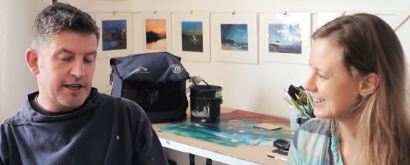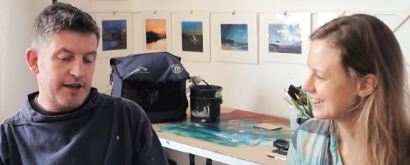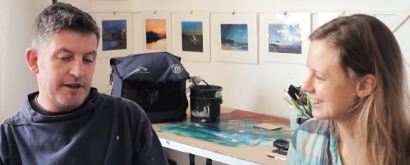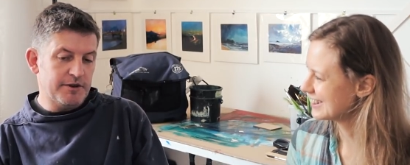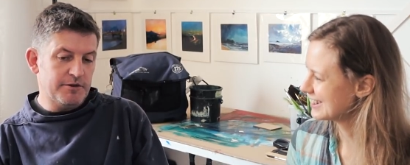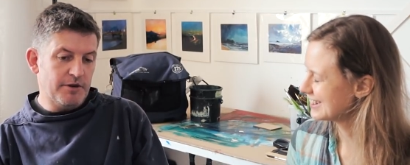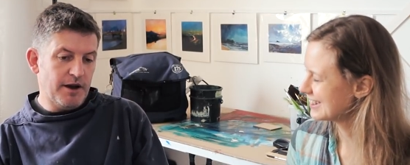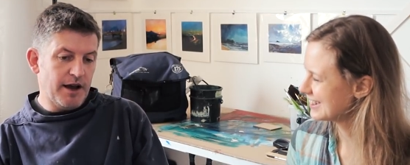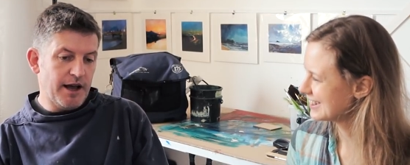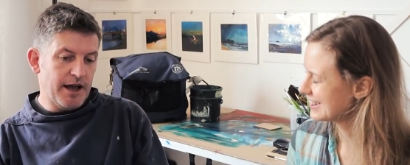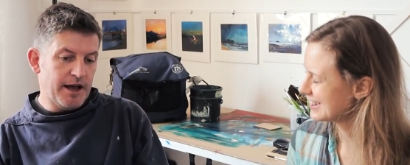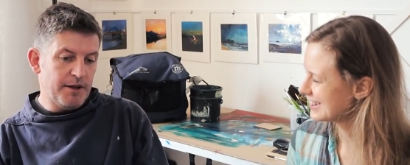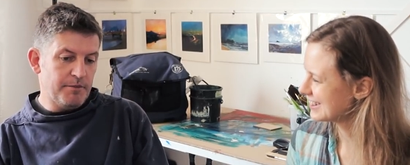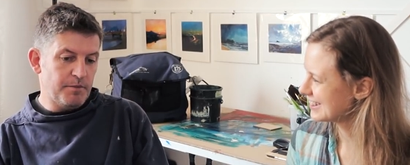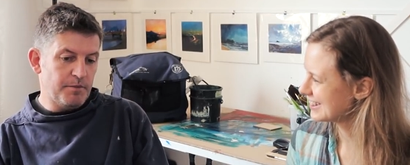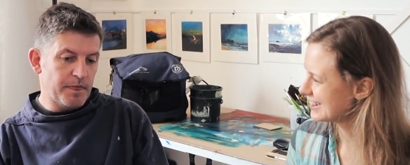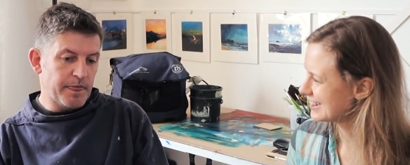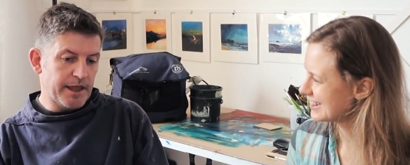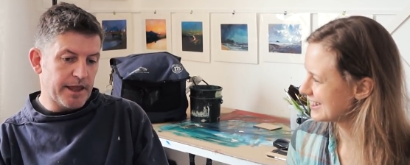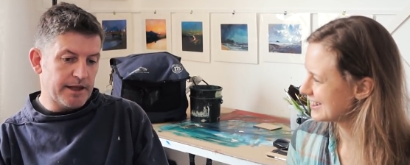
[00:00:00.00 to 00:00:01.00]
Speaker 1: So,
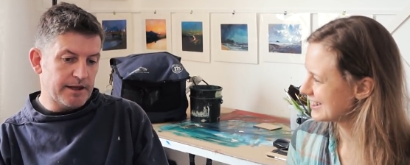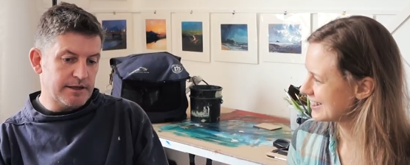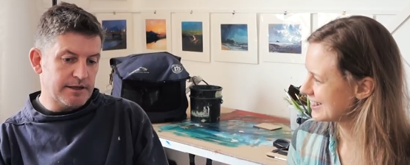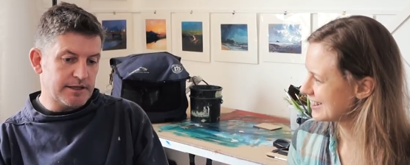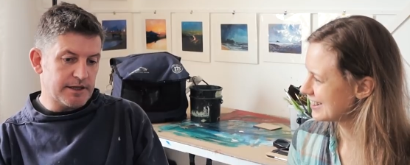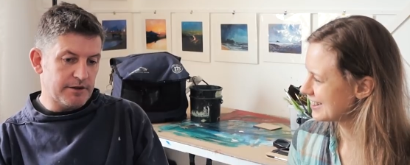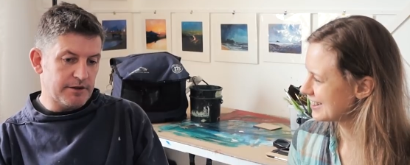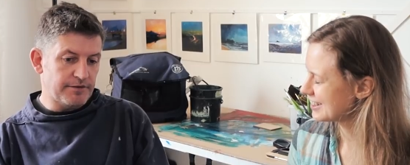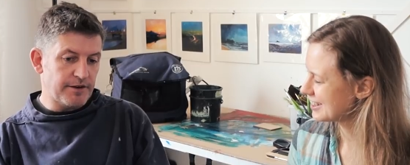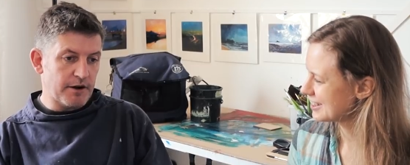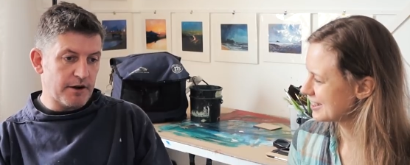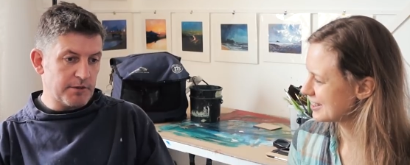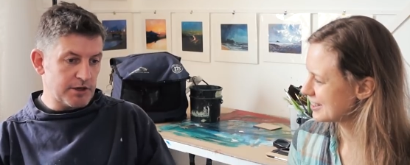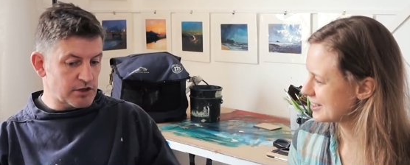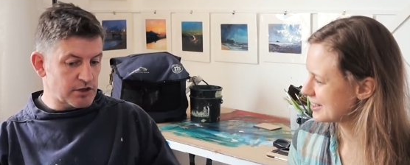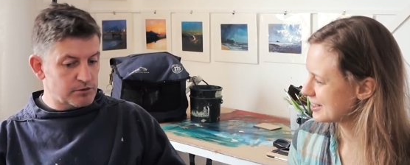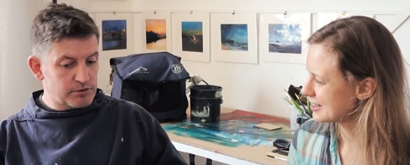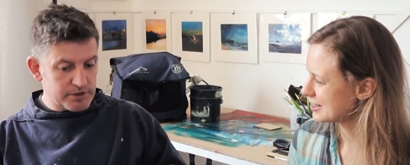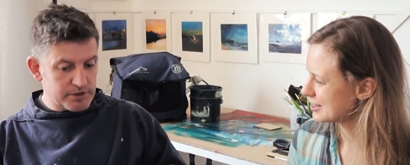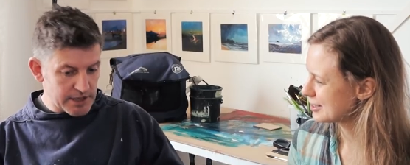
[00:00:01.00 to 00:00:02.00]
um, so
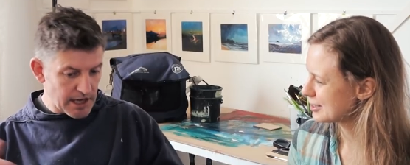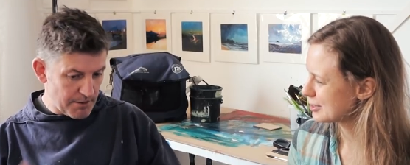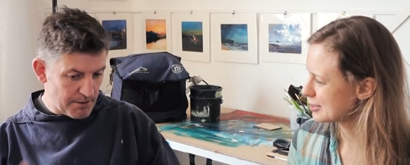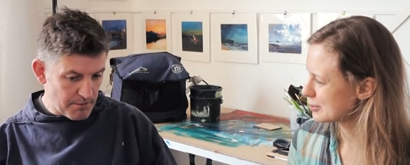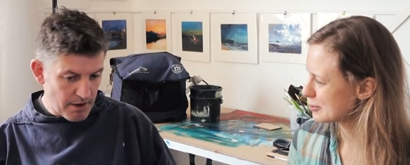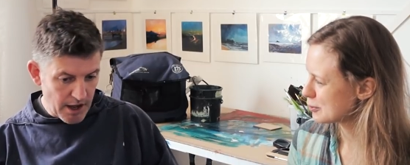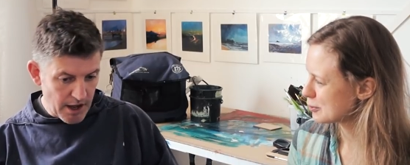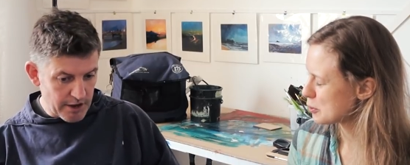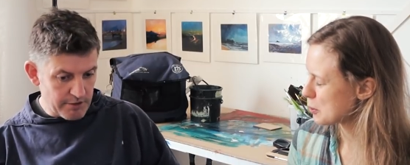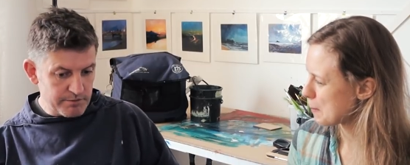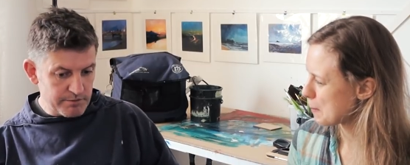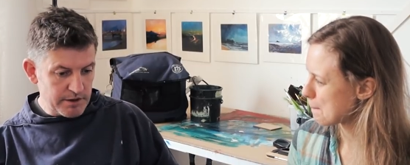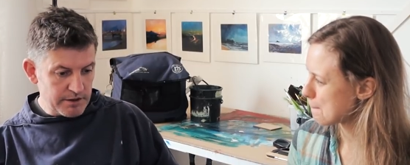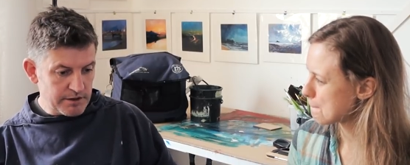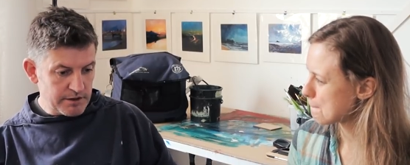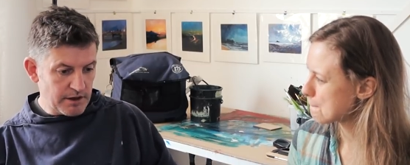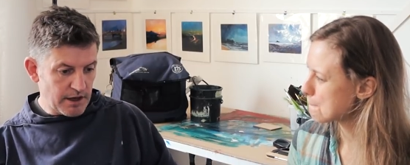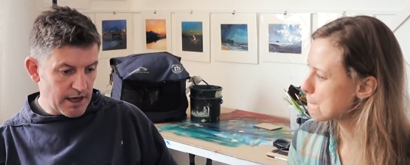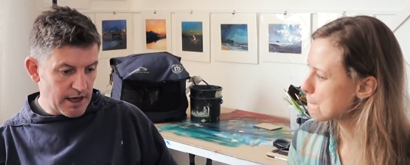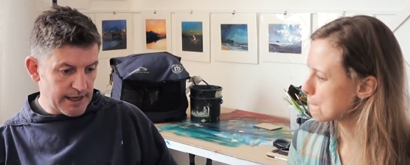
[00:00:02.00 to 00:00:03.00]
very much always come
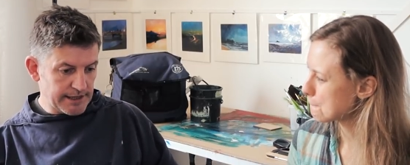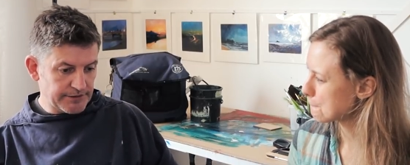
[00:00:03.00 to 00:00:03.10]
home,